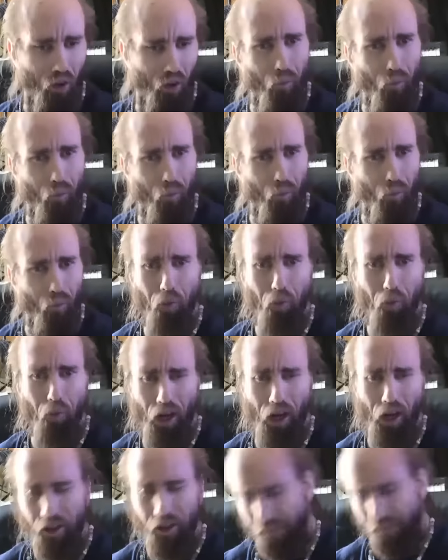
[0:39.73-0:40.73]
Which
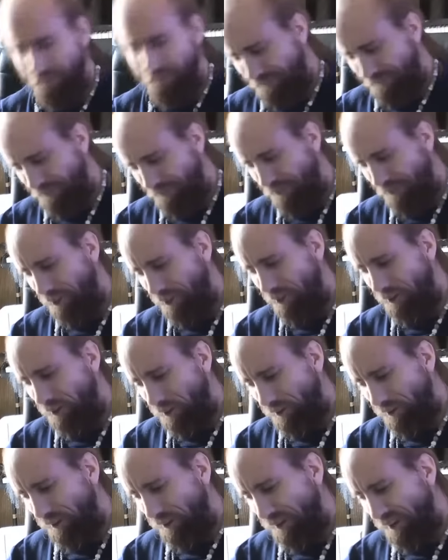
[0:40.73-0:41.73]
why,
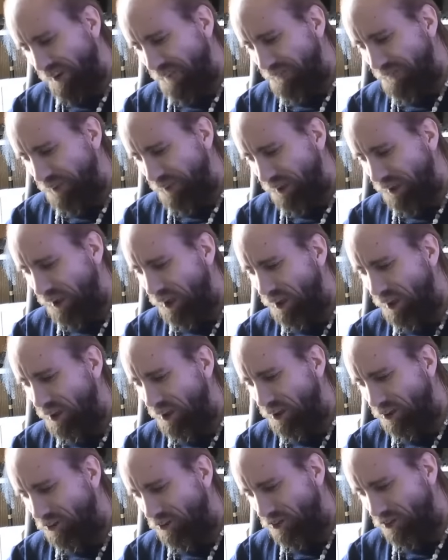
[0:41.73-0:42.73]

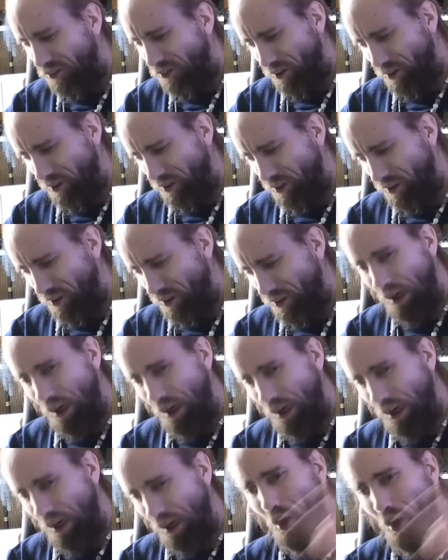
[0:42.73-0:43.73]
because
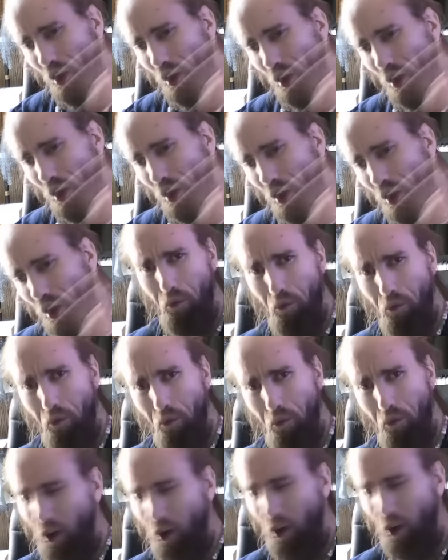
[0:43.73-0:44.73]
y'all little pussy
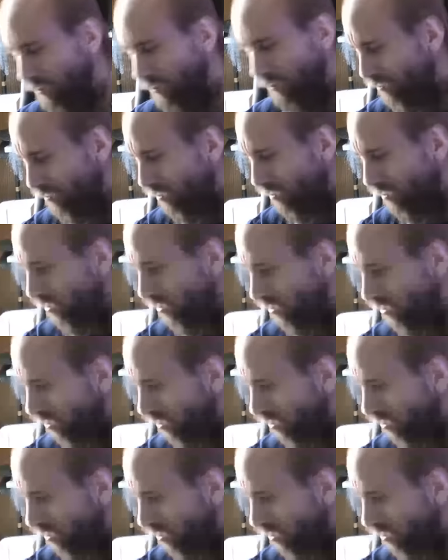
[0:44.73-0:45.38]
motherfuckers